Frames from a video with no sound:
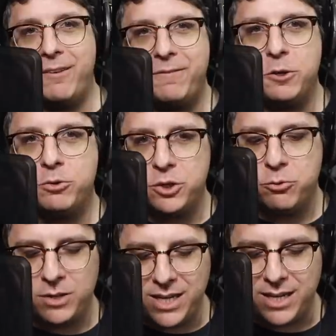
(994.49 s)
if you
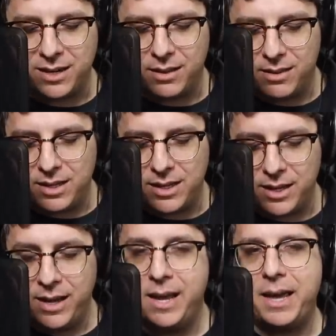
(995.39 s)
do need
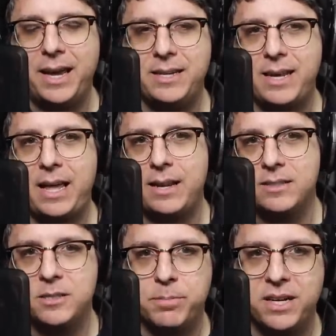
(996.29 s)
the ADAT
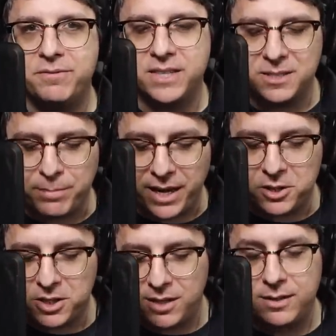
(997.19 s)
and SPDIF
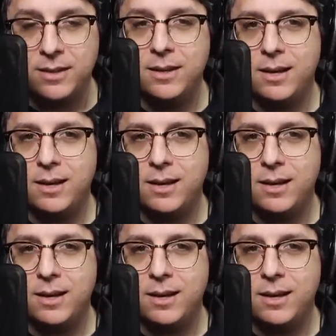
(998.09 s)
expansion,